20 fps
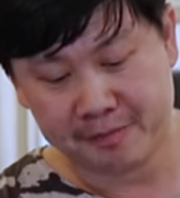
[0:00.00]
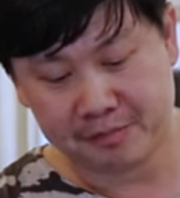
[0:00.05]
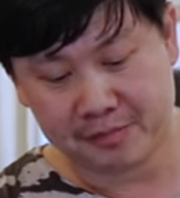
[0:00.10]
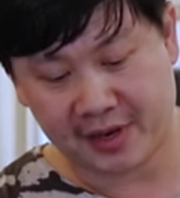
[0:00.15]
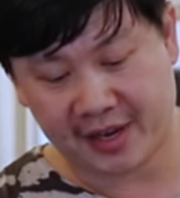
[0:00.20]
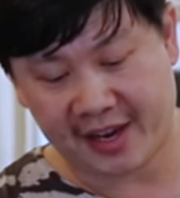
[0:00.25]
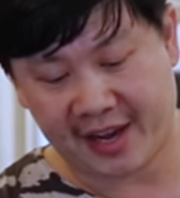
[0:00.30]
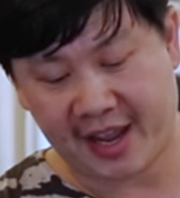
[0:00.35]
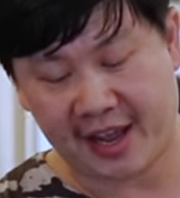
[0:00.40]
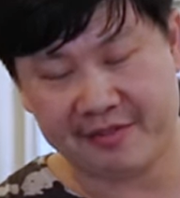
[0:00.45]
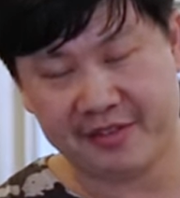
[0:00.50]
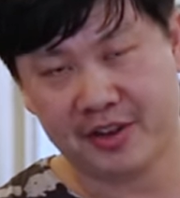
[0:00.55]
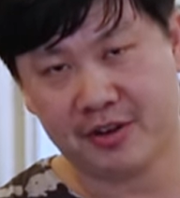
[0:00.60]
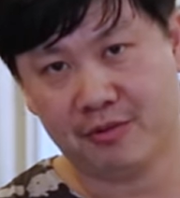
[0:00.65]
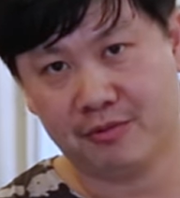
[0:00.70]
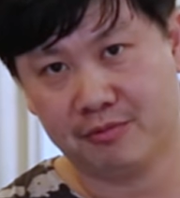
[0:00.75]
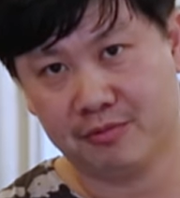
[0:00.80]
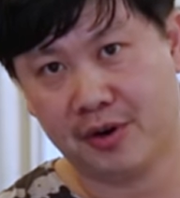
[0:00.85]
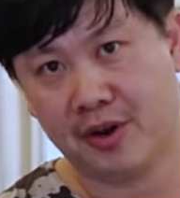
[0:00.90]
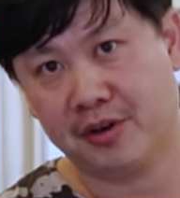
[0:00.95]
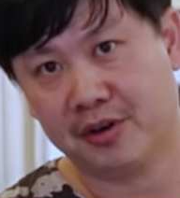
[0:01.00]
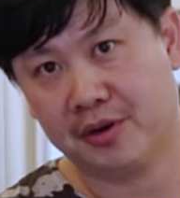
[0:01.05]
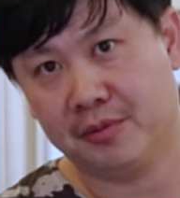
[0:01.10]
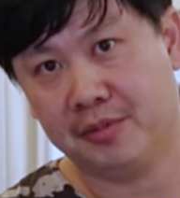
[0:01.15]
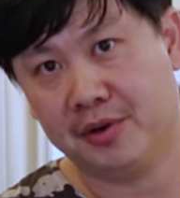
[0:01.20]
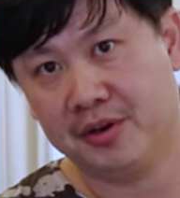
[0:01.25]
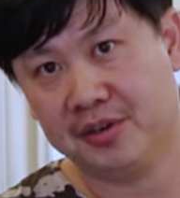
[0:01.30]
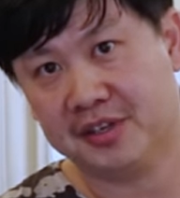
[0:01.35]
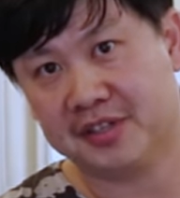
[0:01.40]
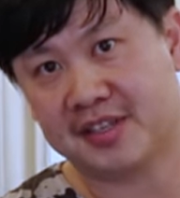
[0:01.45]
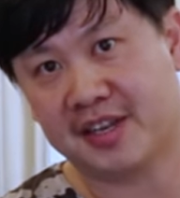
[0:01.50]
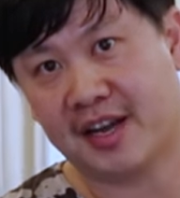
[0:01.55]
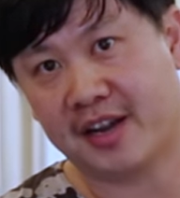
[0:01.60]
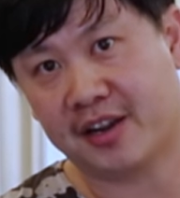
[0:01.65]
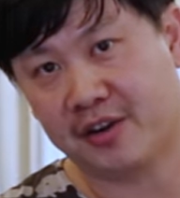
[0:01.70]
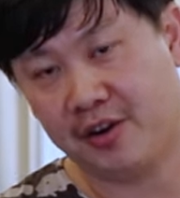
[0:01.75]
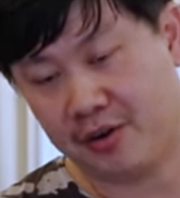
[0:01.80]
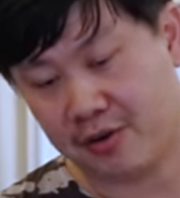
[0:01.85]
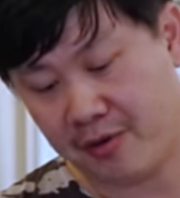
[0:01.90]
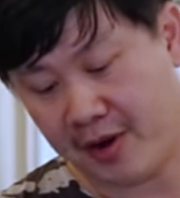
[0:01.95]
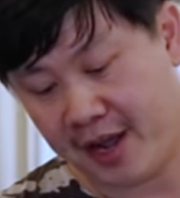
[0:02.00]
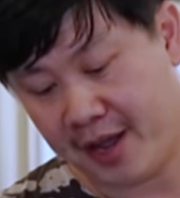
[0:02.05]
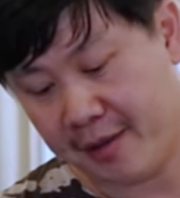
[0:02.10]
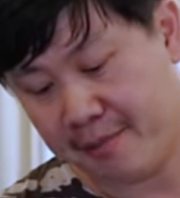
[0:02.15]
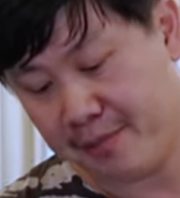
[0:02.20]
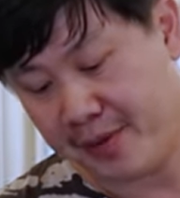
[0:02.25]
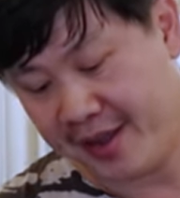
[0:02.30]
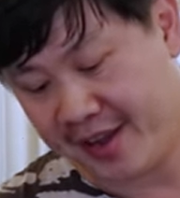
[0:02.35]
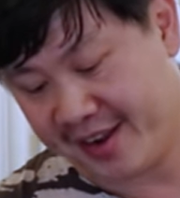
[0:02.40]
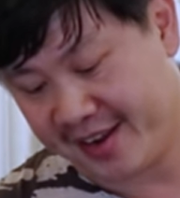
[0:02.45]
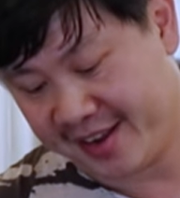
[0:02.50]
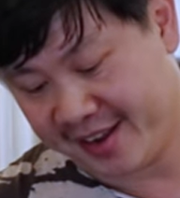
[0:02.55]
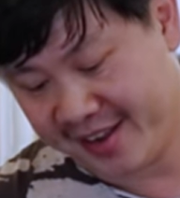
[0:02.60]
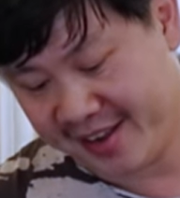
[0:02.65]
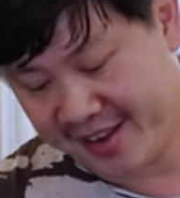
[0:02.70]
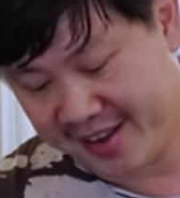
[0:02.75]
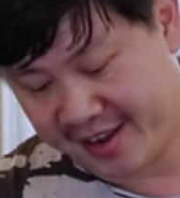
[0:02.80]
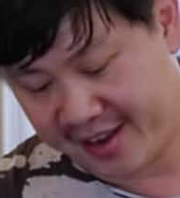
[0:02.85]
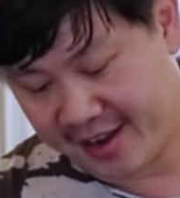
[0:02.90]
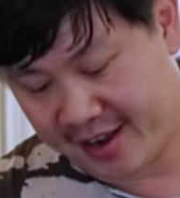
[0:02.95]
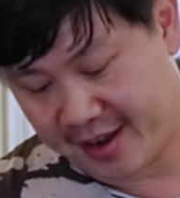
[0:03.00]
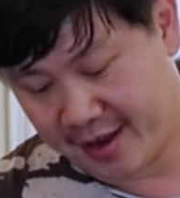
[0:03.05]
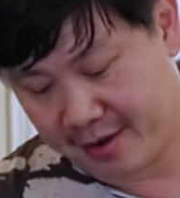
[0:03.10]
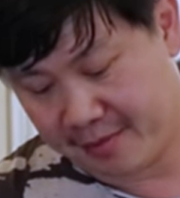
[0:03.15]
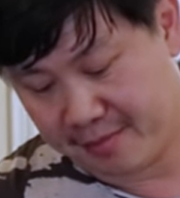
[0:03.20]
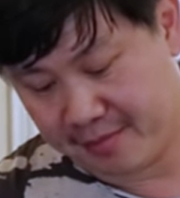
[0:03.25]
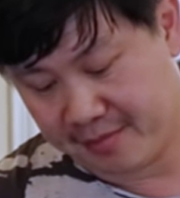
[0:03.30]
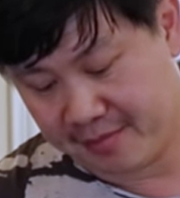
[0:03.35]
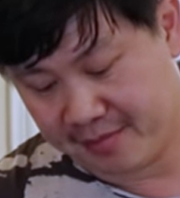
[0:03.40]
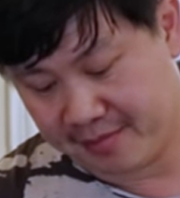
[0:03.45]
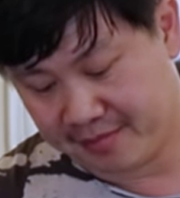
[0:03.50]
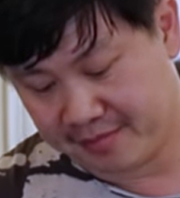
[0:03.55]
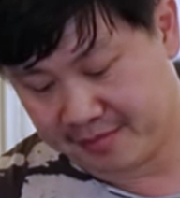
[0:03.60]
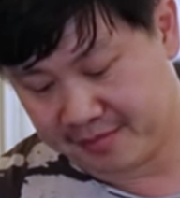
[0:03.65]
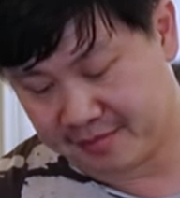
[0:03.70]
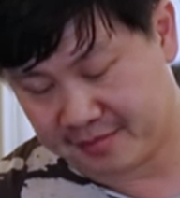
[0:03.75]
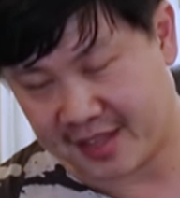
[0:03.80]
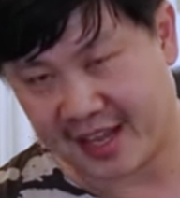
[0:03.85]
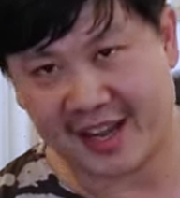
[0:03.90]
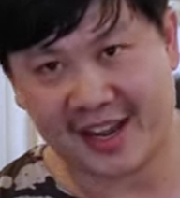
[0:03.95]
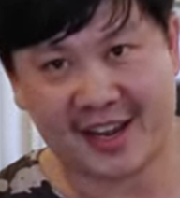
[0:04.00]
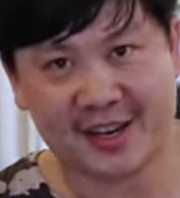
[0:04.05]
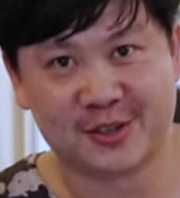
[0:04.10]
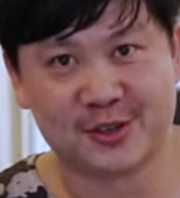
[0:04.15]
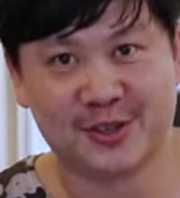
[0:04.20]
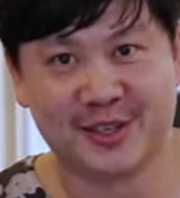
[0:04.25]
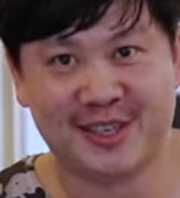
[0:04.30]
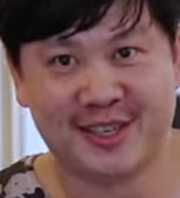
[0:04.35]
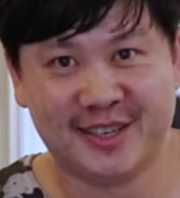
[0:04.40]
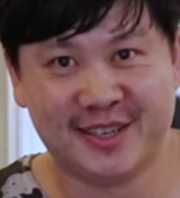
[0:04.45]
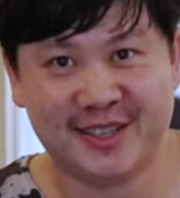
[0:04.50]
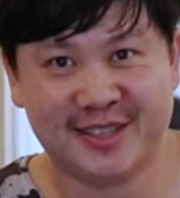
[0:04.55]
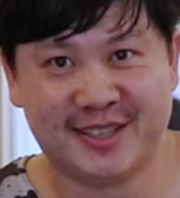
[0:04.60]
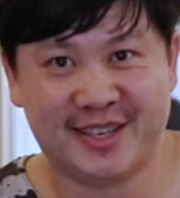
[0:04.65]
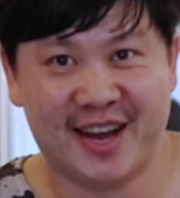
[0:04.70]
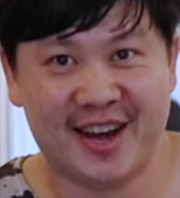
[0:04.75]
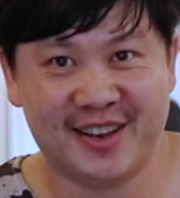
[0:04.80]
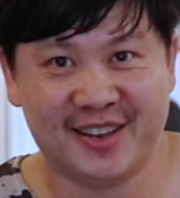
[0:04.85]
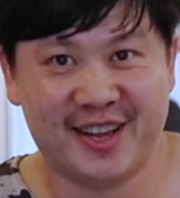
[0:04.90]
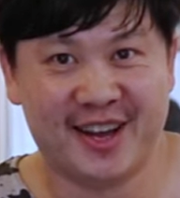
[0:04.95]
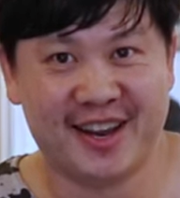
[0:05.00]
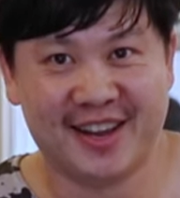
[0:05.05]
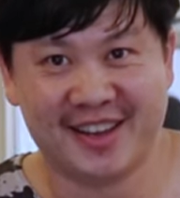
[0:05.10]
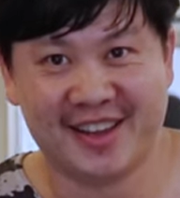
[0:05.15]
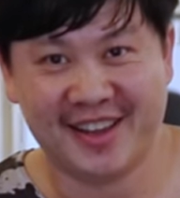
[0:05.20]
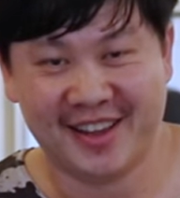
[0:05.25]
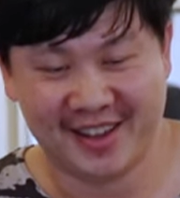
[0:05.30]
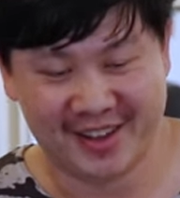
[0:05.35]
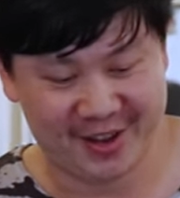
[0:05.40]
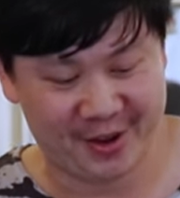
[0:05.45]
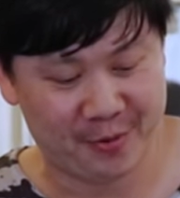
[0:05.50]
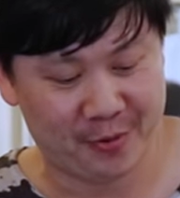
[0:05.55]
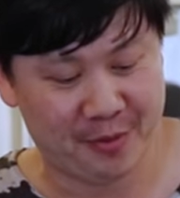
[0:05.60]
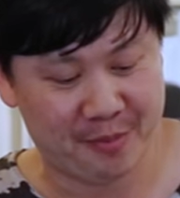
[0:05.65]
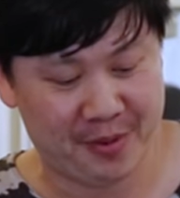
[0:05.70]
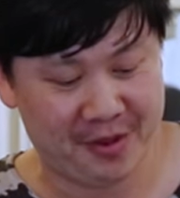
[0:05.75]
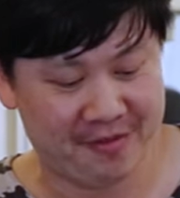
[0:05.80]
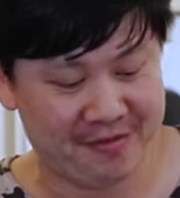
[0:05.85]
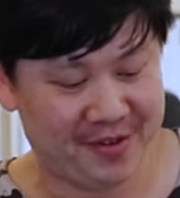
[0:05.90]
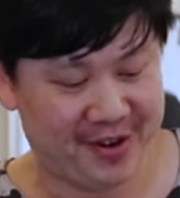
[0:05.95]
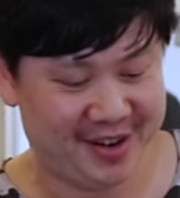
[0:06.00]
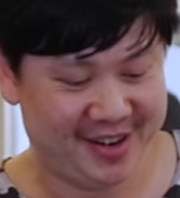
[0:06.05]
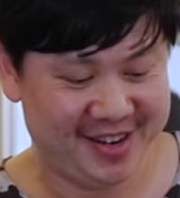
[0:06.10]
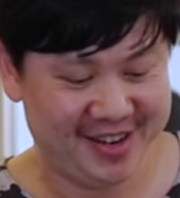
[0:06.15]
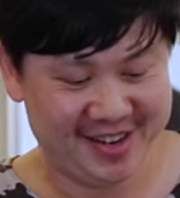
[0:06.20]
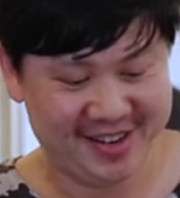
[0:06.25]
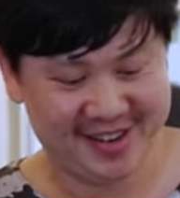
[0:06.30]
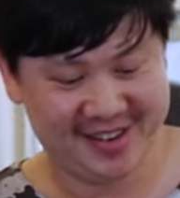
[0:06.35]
But having rode a motorcycle quite a bit, um, that actually sound like it will be fun.